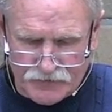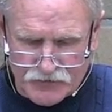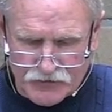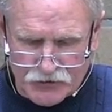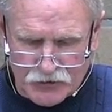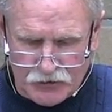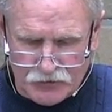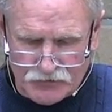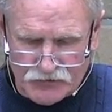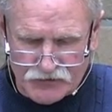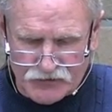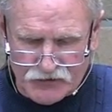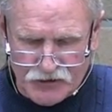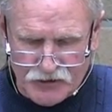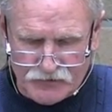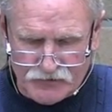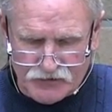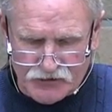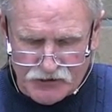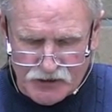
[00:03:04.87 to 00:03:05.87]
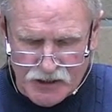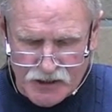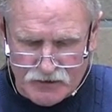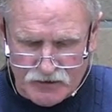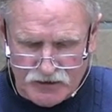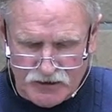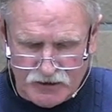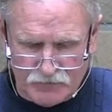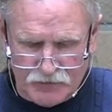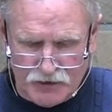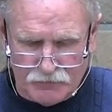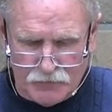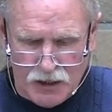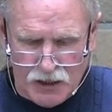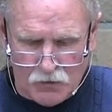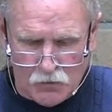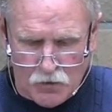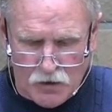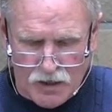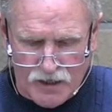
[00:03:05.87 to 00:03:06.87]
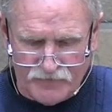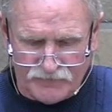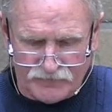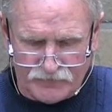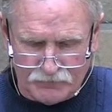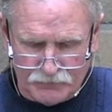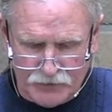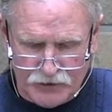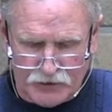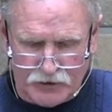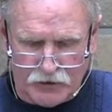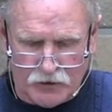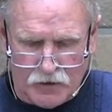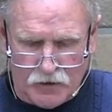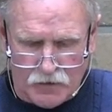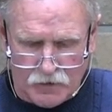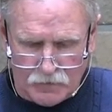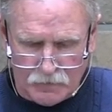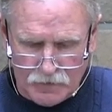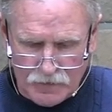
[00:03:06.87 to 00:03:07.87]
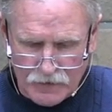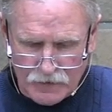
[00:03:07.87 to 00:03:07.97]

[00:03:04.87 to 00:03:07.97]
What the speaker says: Saul's son, saying, give me my wife, Michal,